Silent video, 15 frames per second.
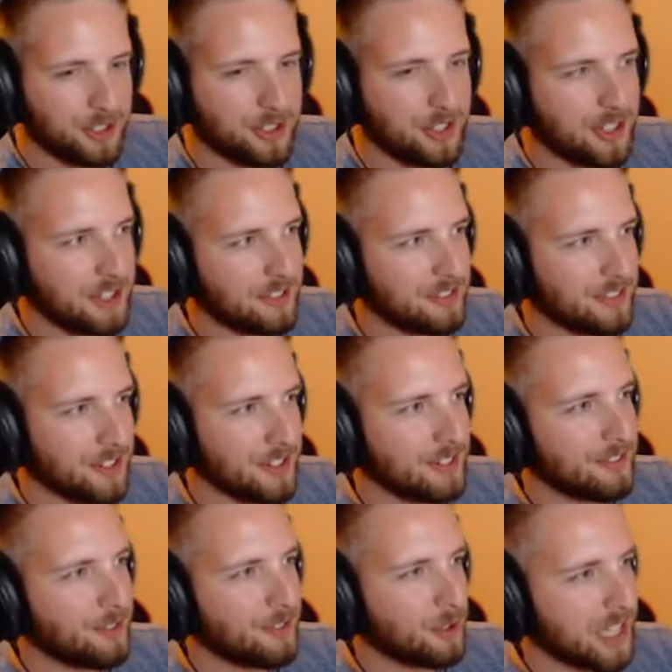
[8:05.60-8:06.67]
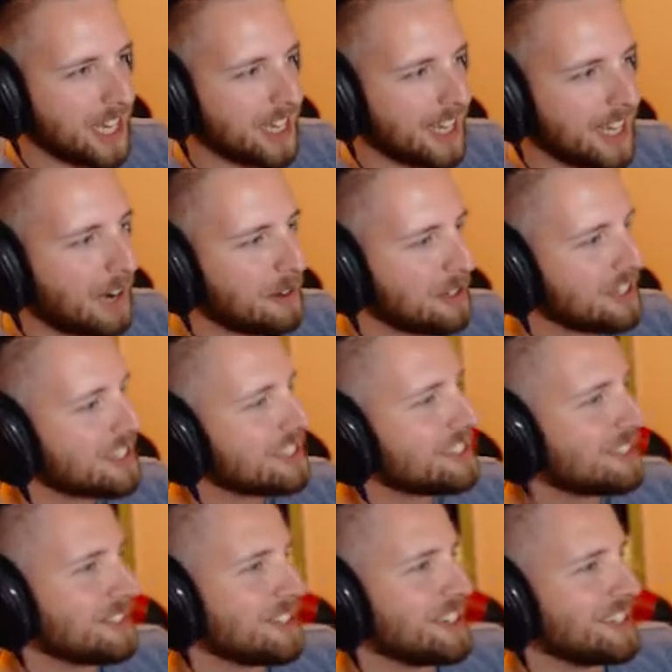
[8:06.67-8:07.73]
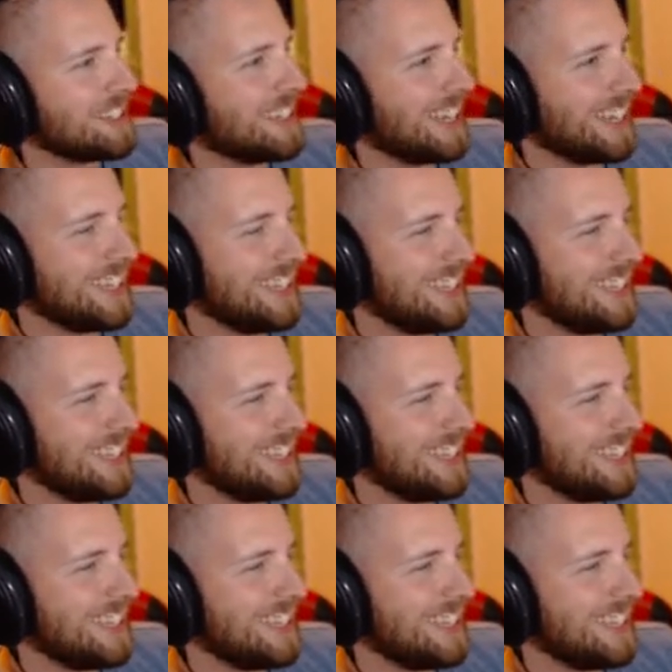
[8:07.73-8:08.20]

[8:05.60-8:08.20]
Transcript: on for 48 hours or like.